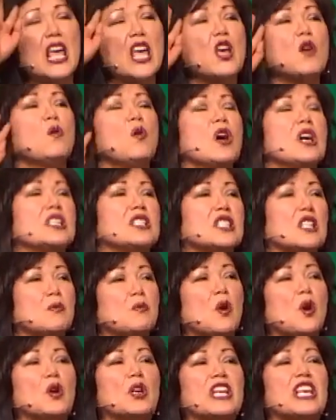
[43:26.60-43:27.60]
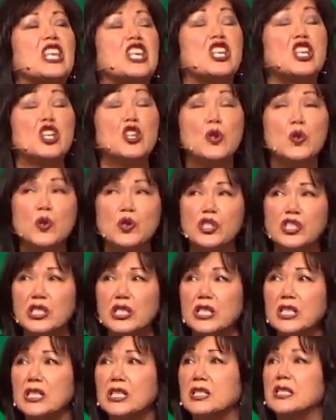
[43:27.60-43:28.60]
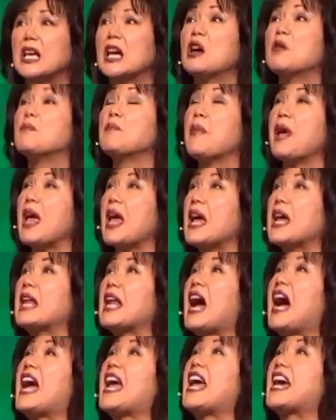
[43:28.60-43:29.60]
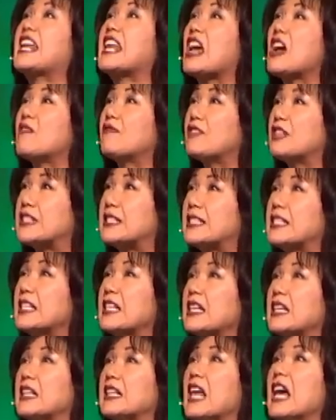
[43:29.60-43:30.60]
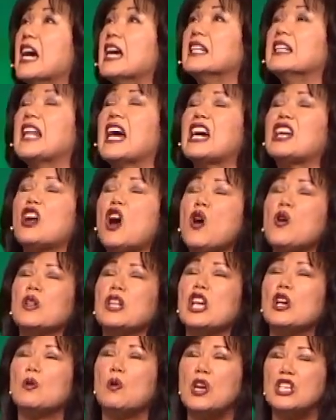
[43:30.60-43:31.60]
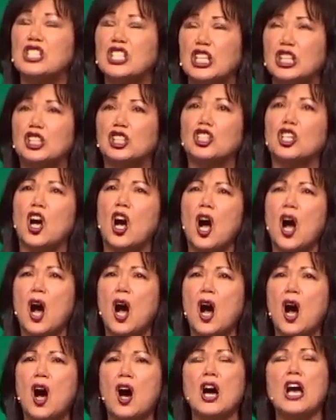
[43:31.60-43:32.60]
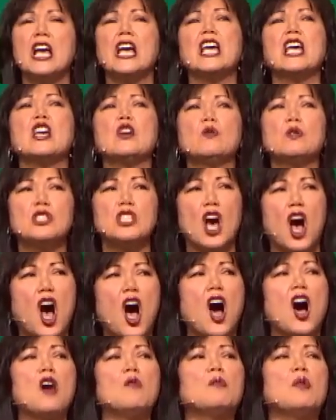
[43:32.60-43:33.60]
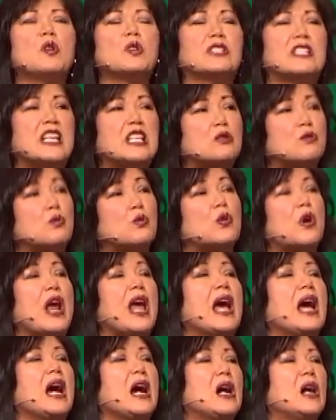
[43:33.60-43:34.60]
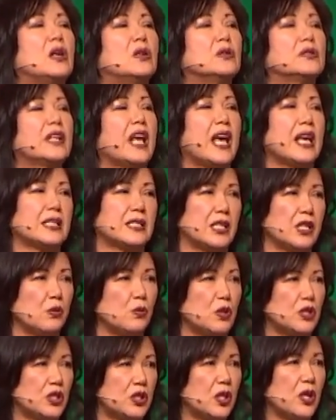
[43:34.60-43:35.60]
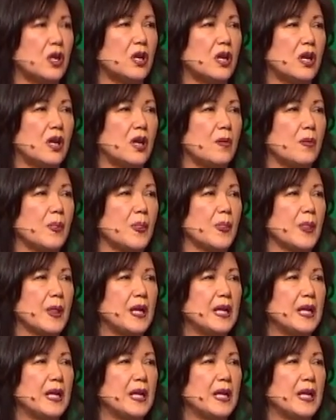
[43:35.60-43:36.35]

he was the most hugest man I had ever seen. Not only was he tall, he was almost as round as he was tall.